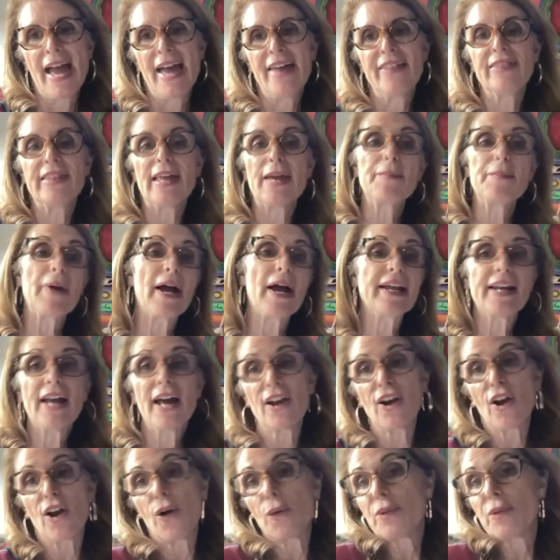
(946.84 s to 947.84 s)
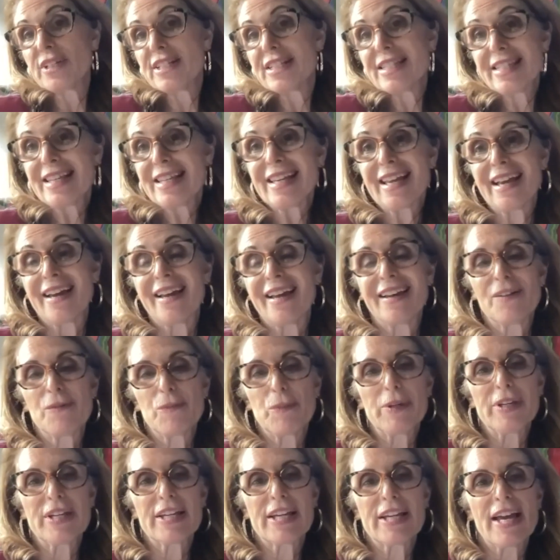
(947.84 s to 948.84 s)
And they might not always see it
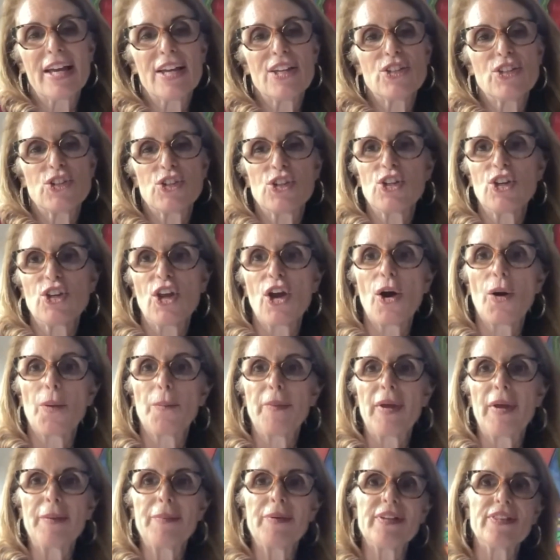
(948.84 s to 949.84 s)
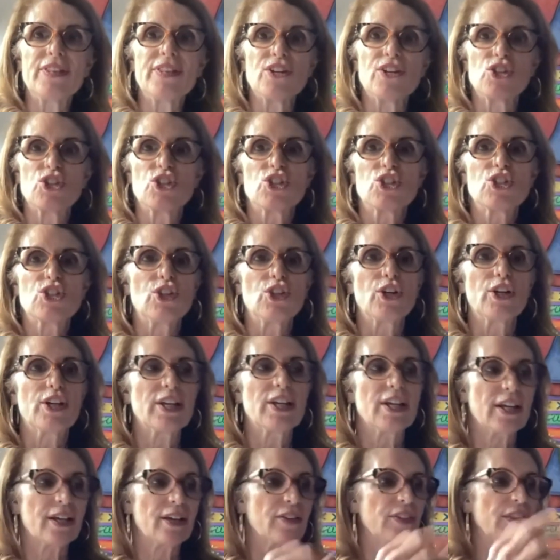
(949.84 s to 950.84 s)
because, maybe they're just
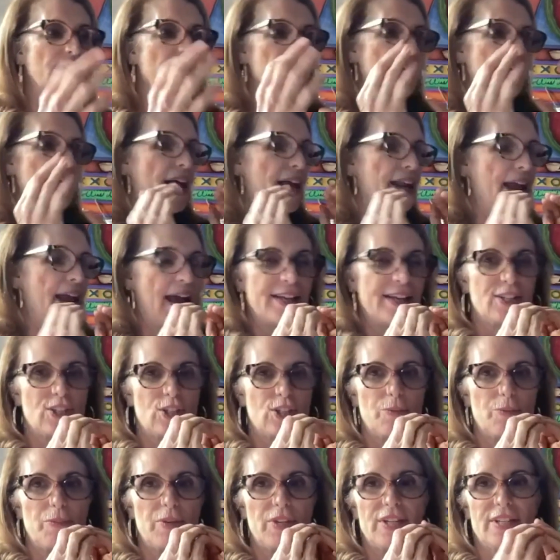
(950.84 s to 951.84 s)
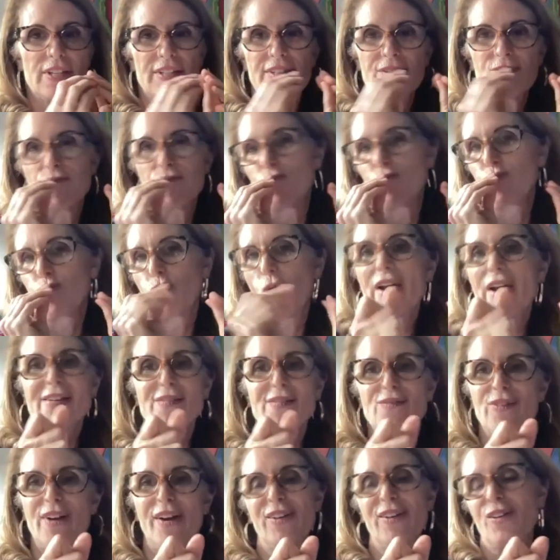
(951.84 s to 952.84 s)
looking and it has to be right
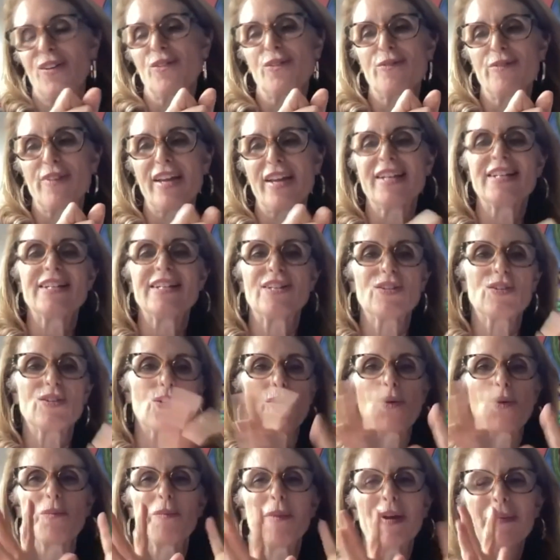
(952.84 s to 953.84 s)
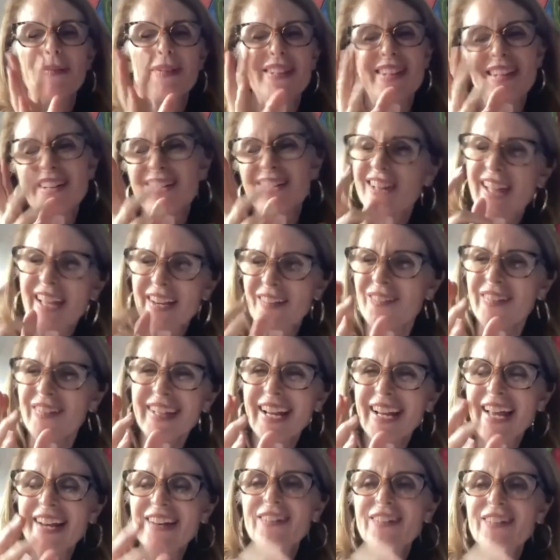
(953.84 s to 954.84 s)
in front of their face, or maybe they're like,
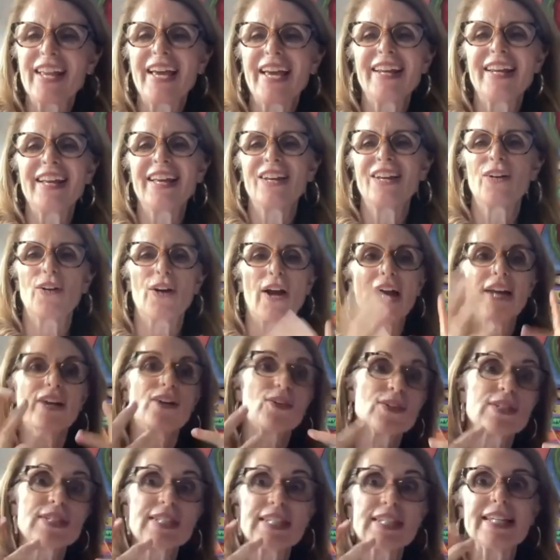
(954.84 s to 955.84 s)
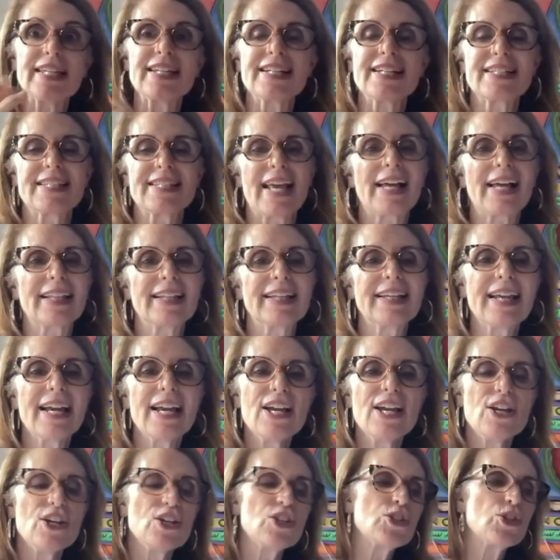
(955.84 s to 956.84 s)
wait, I don't get it, or I don't see it exactly.
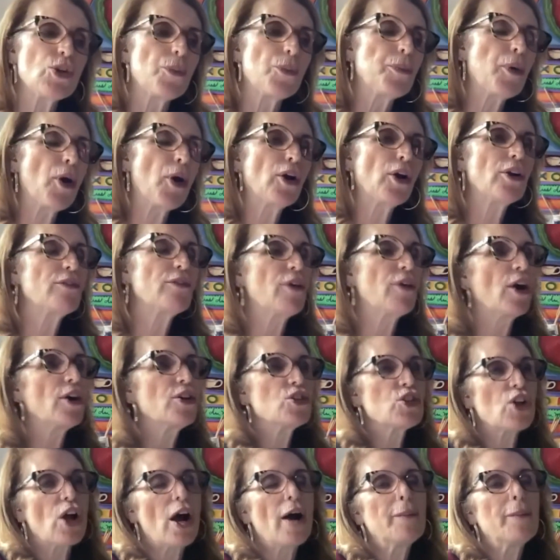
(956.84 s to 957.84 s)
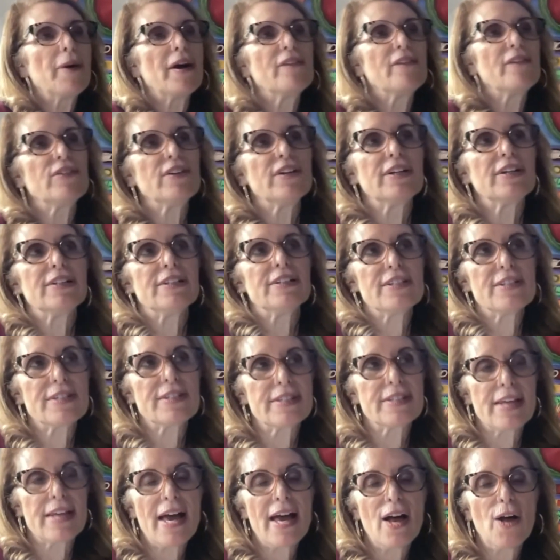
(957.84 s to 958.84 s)
So part of our job, I feel, is
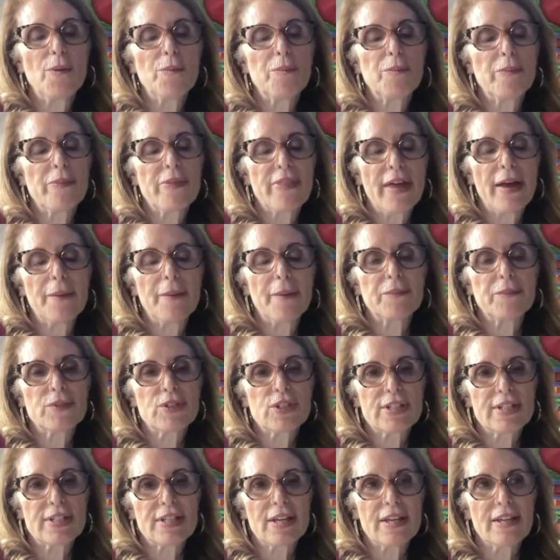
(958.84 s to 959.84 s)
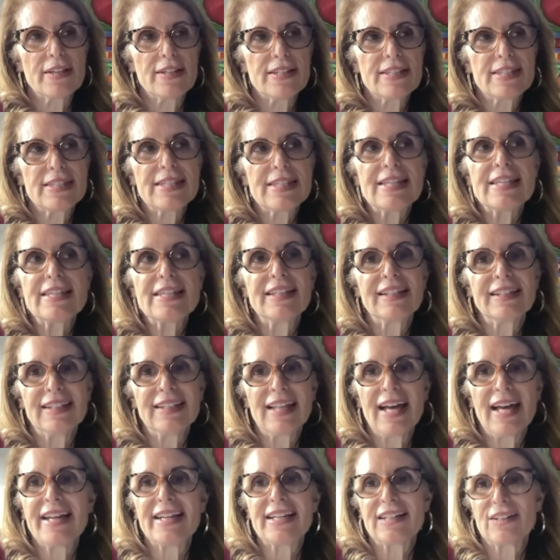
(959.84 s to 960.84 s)
to help them to see the
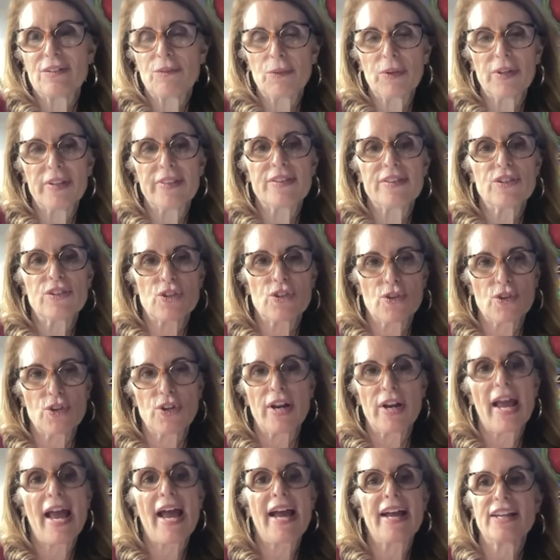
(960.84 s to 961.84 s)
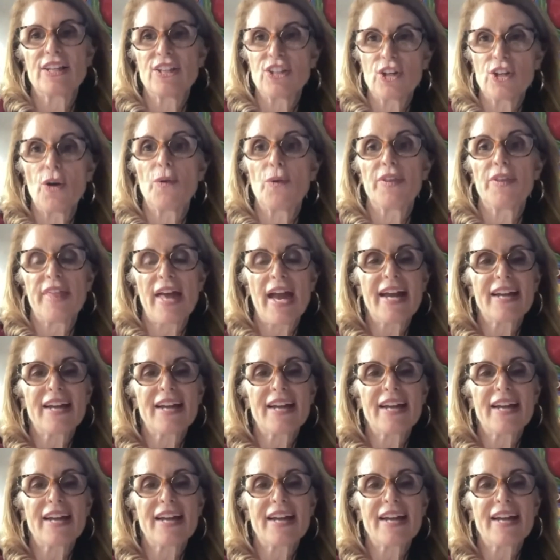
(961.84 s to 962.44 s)
light with certain with